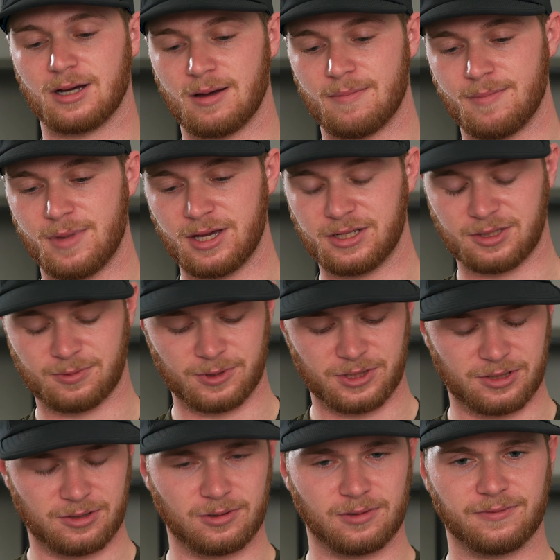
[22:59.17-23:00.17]
I may
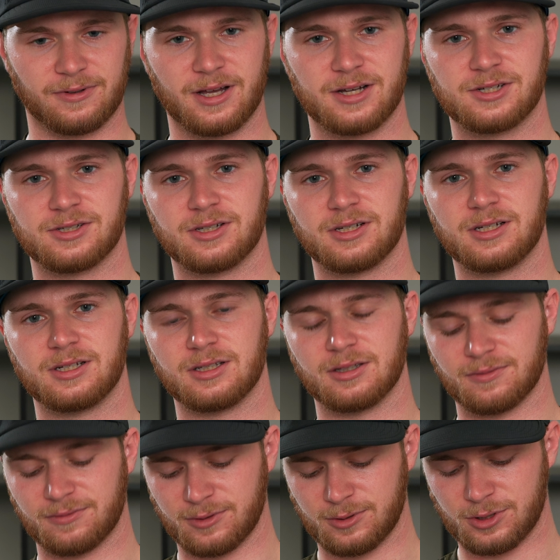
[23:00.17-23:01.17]
switch to a flashlight in
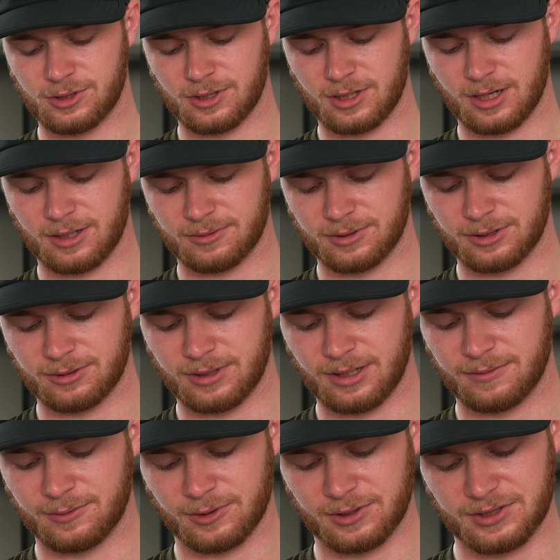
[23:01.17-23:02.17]
the future. I don't know. I
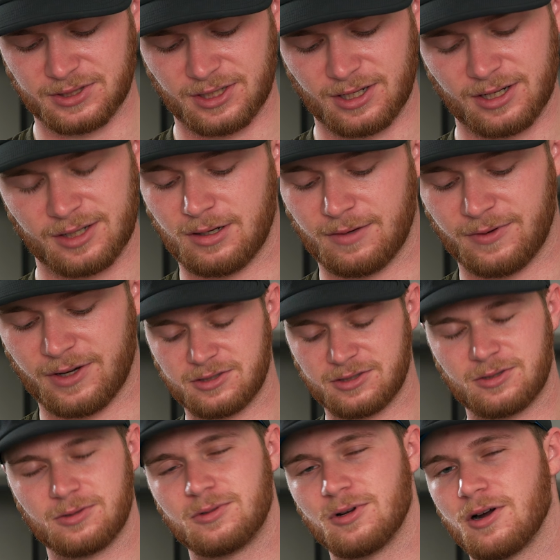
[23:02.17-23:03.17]
haven't really decided. If
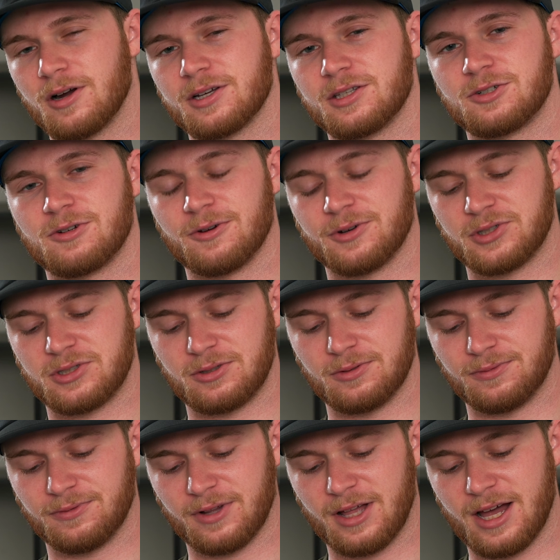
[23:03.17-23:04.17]
too dark and the trail gets too
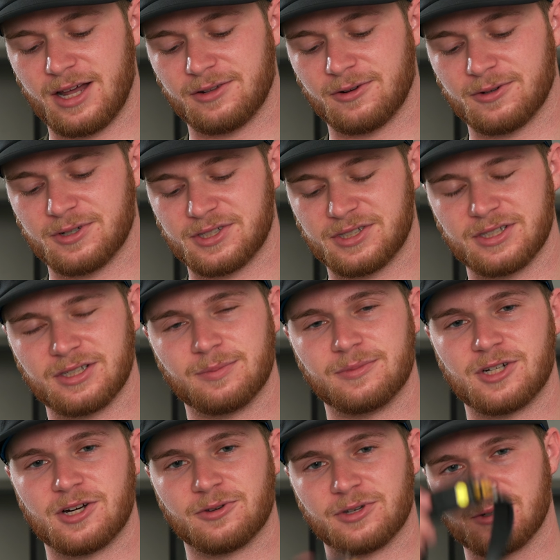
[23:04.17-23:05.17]
flat and hard to see,
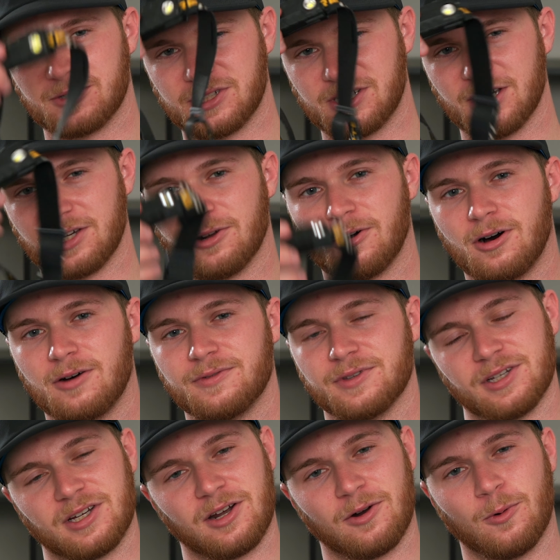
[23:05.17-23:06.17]
generally I'll just take it off and
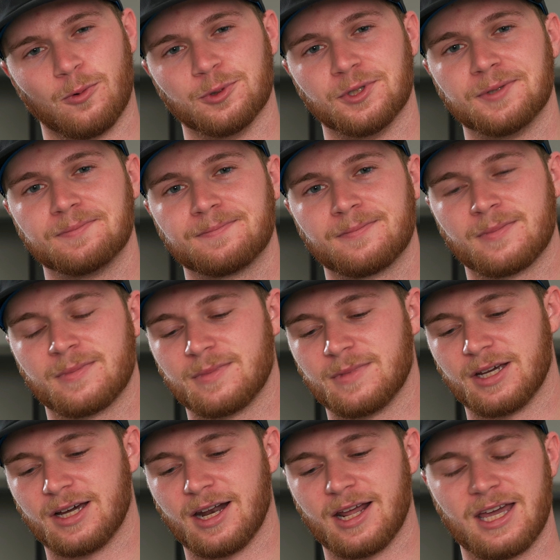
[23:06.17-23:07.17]
then kind of hold it
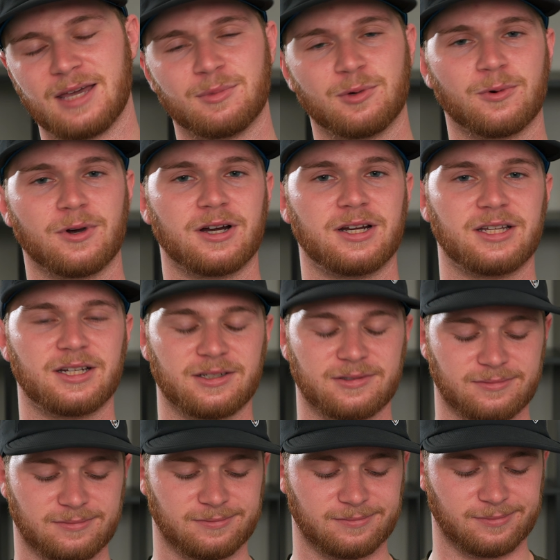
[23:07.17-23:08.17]
and kind of aim it where I need it,
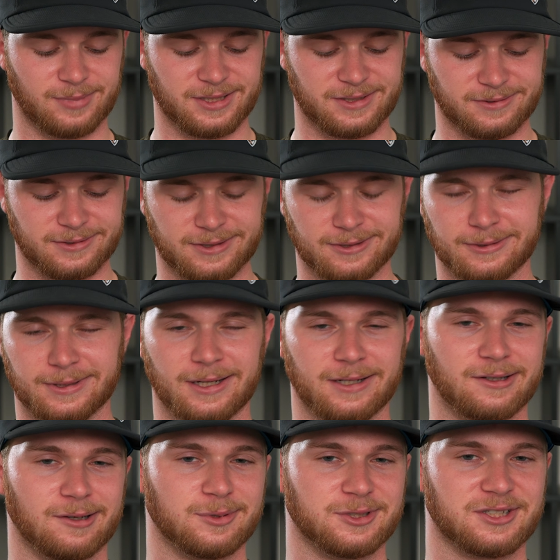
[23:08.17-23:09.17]
basically. So it kind
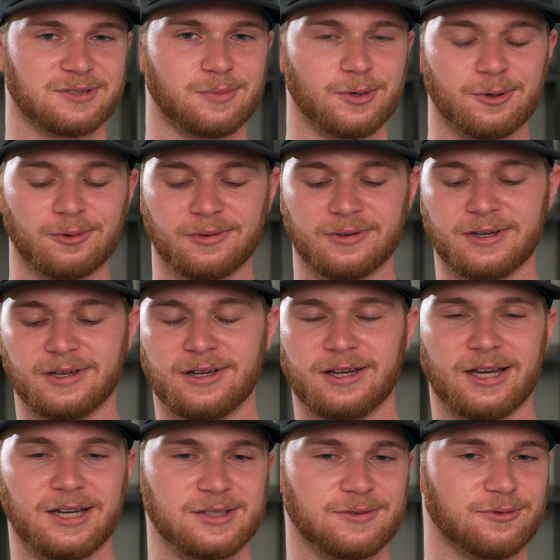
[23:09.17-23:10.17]
of doubles as both
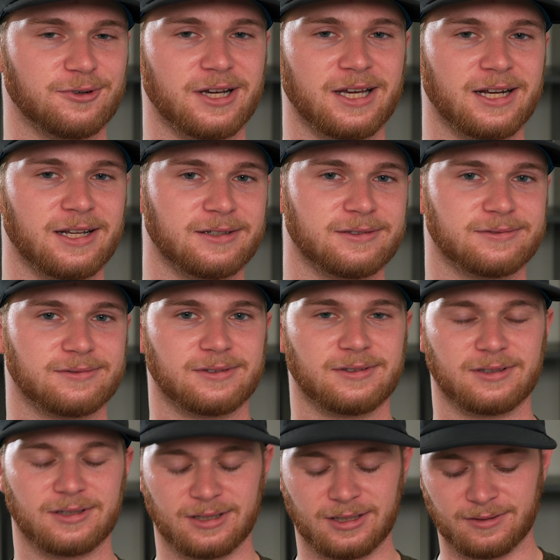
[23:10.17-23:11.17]
hands-free and
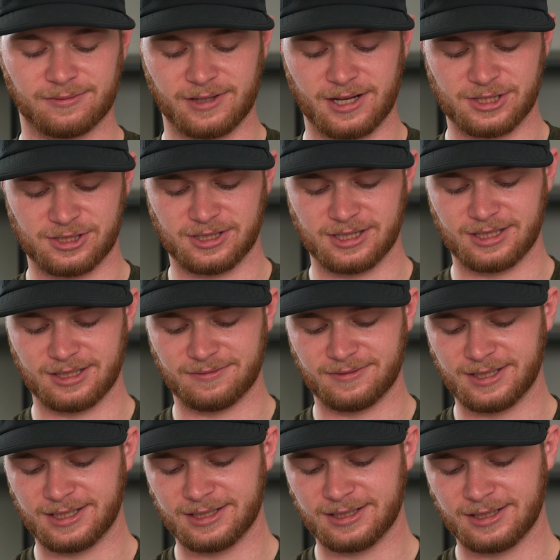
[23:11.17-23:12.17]
a flashlight if
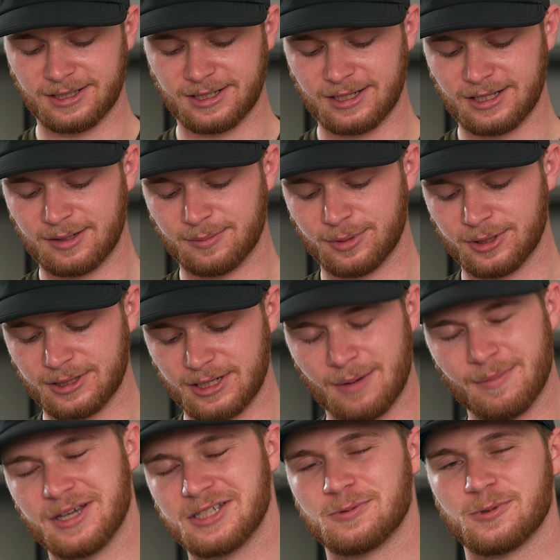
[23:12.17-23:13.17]
needed. But I
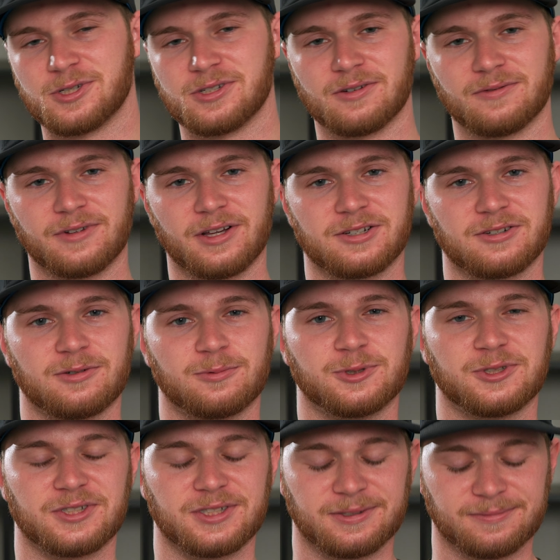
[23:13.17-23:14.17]
may switch to a flashlight. We'll
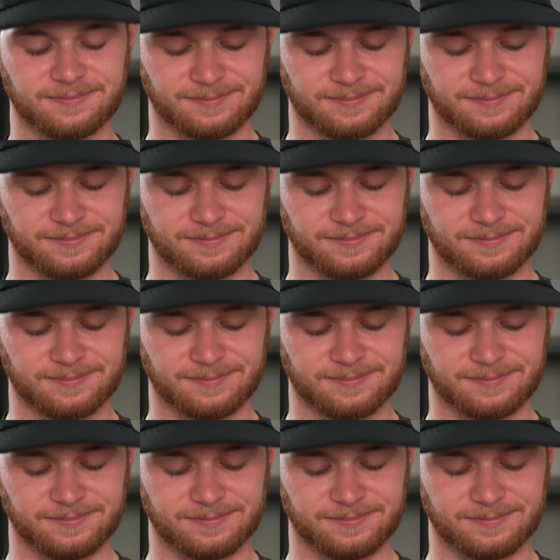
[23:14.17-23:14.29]
see.